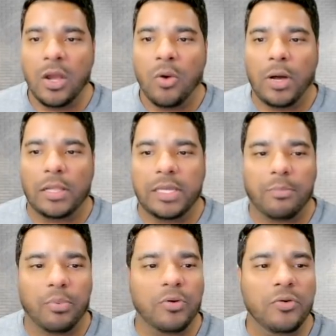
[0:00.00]
while the
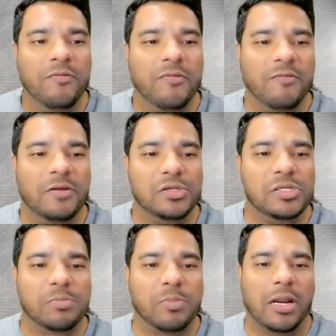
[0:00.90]
approved
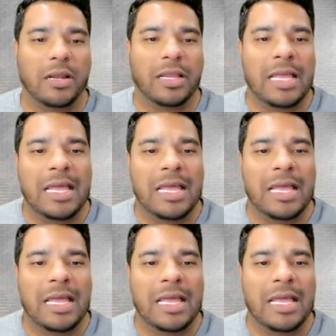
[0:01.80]
futures product